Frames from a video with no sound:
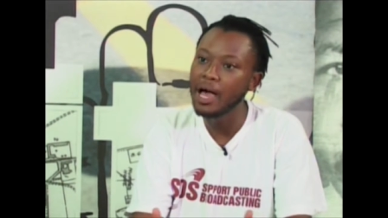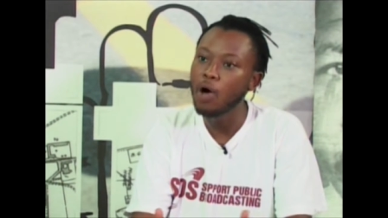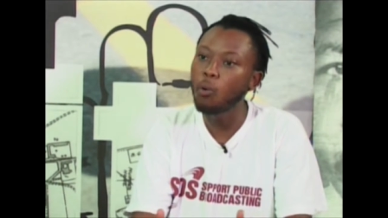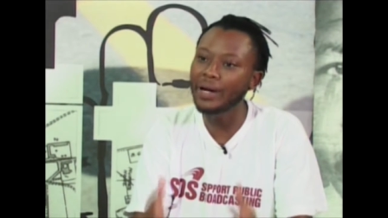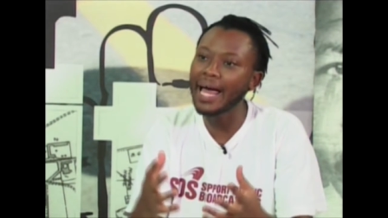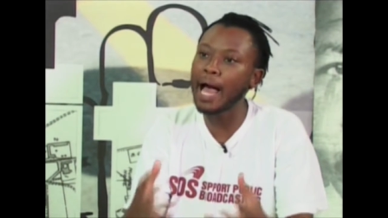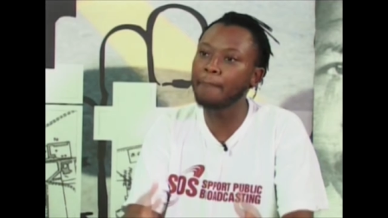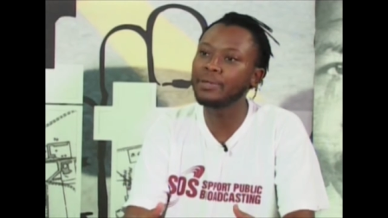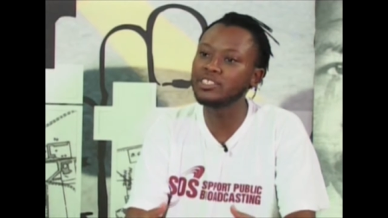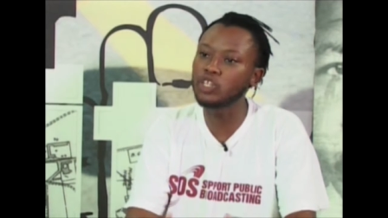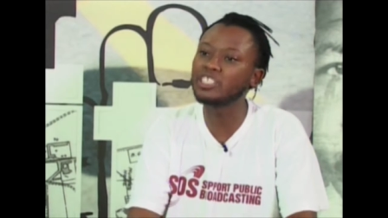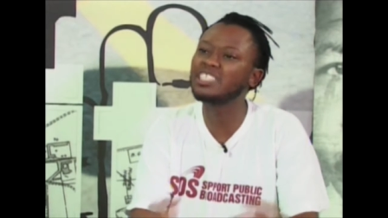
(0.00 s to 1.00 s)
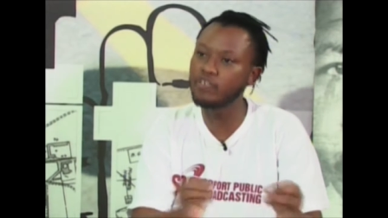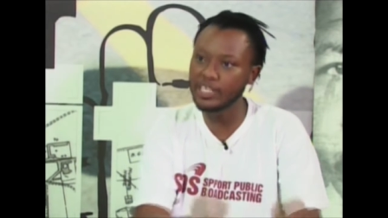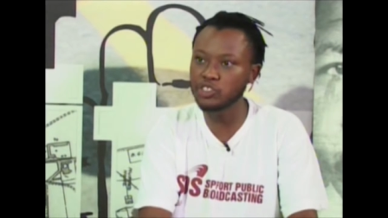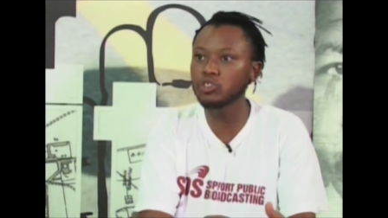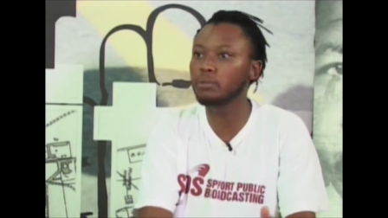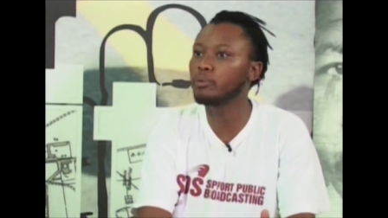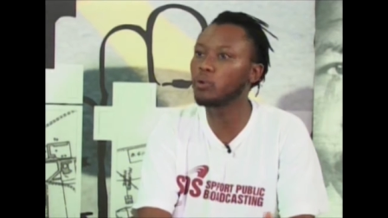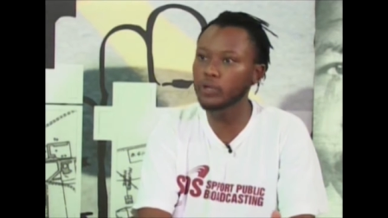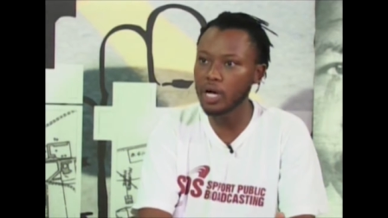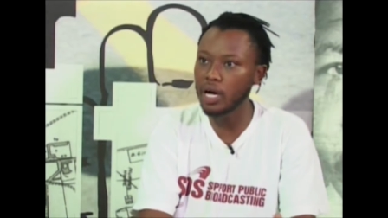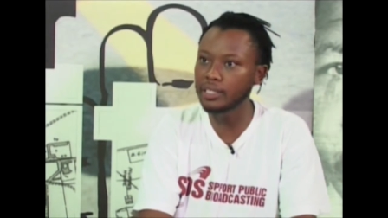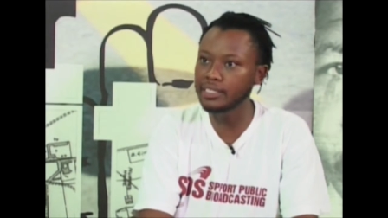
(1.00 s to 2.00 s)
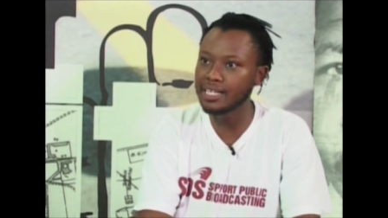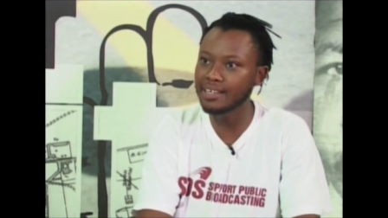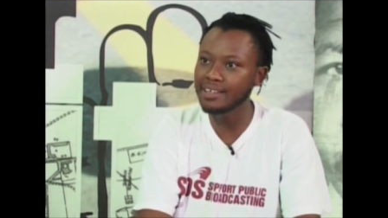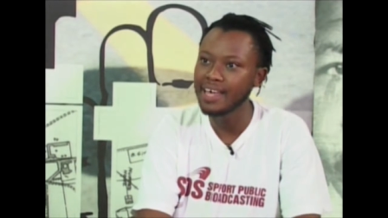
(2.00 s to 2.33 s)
what happens on terrestrial broadcasting.